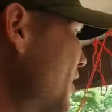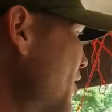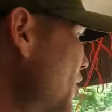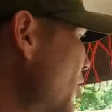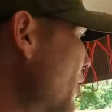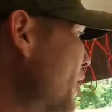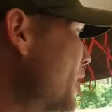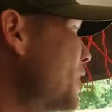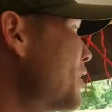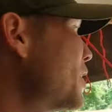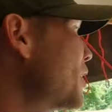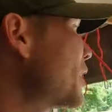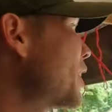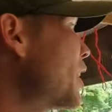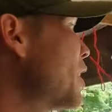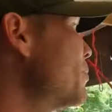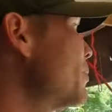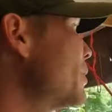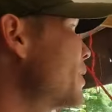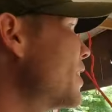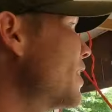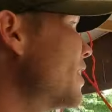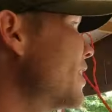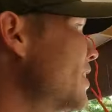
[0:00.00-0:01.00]
didn't know anything
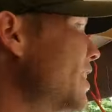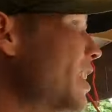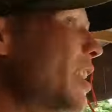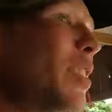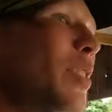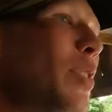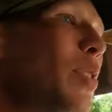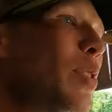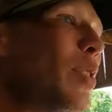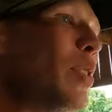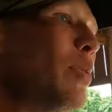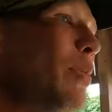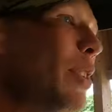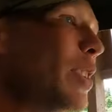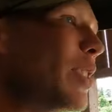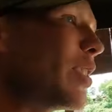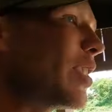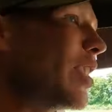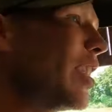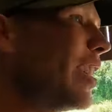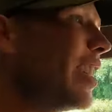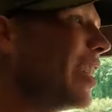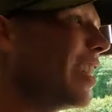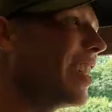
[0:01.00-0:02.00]
coming here. Thank you so
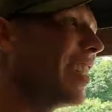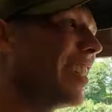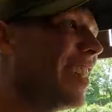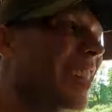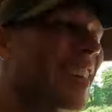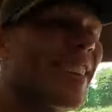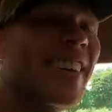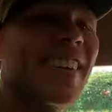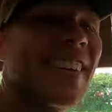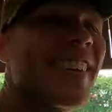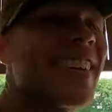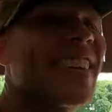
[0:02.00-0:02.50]
much. You're welcome,